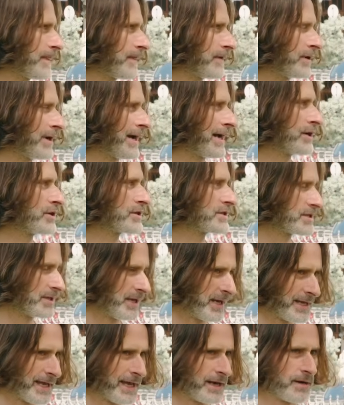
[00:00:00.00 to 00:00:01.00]
Right? Because
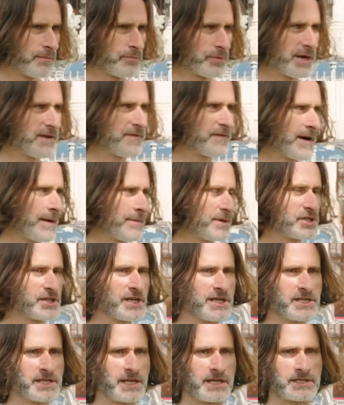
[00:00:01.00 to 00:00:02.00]
again, I'm reframing.
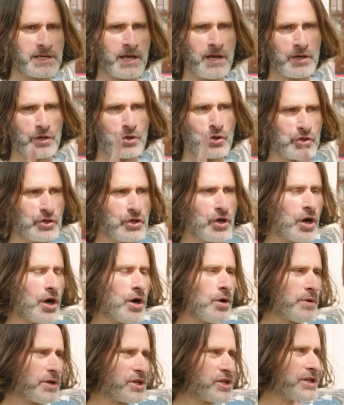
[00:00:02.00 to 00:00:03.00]
She says good
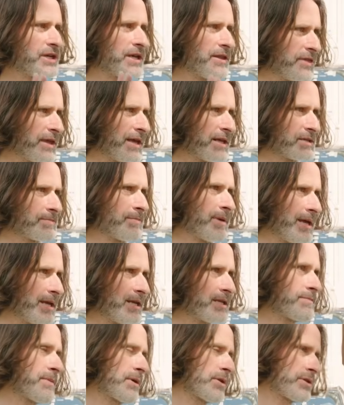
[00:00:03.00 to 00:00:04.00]
girl, which she thinks
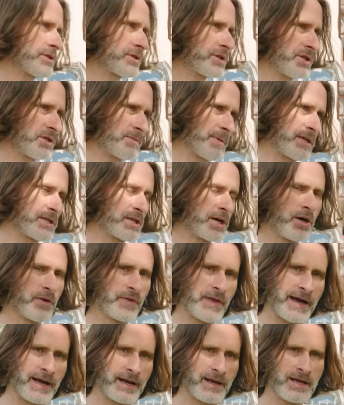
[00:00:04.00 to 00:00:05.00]
means, because she's been
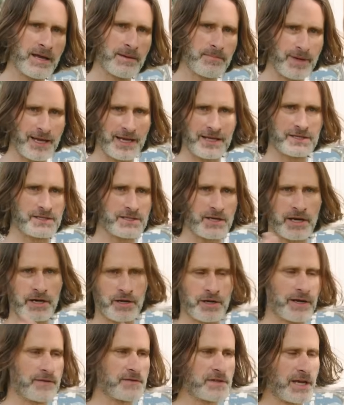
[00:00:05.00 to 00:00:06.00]
told that, means I
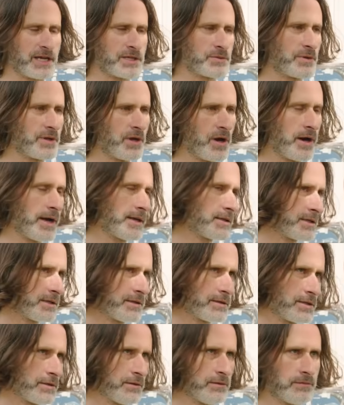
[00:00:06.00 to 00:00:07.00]
don't have sex with guys
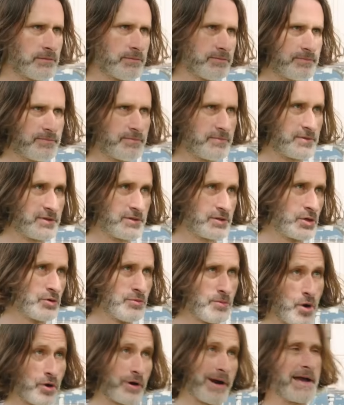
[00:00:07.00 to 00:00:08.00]
until
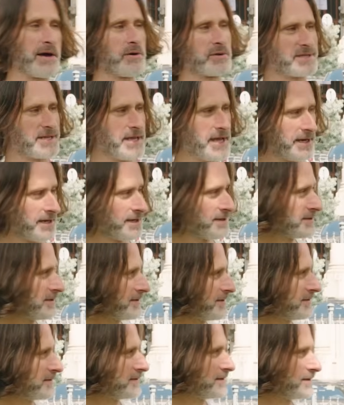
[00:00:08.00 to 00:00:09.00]
2 more hours later,
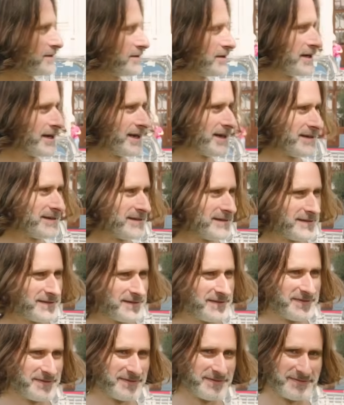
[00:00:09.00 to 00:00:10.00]
right?
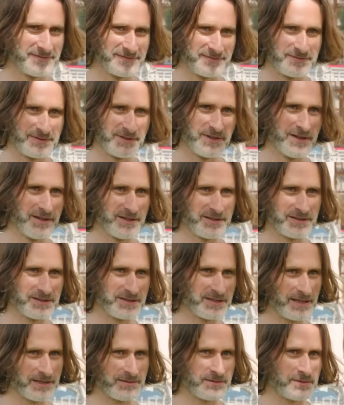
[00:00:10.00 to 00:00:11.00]

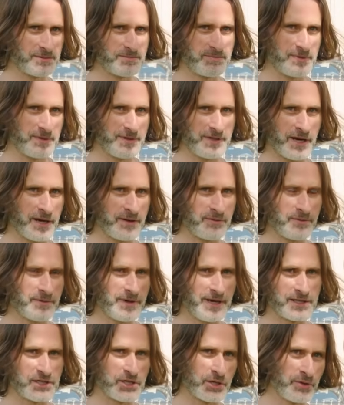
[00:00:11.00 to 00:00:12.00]
You know,
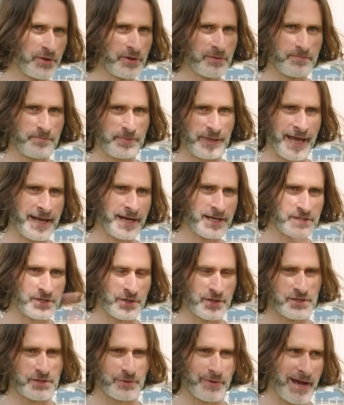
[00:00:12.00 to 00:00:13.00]
until the planet
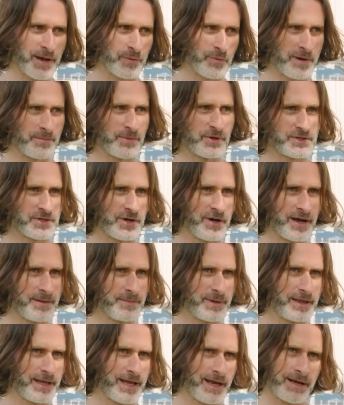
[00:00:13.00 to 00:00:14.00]
turns around one more
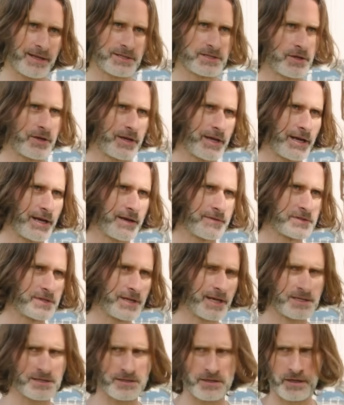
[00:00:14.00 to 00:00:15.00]
time, and then it's okay to have
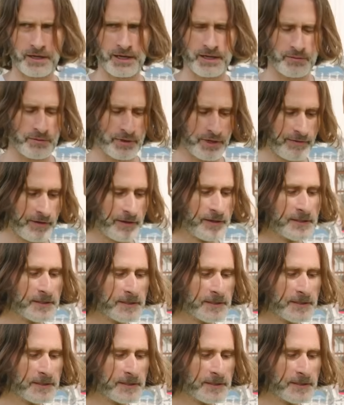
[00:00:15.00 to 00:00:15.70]
sex. Okay, whatever.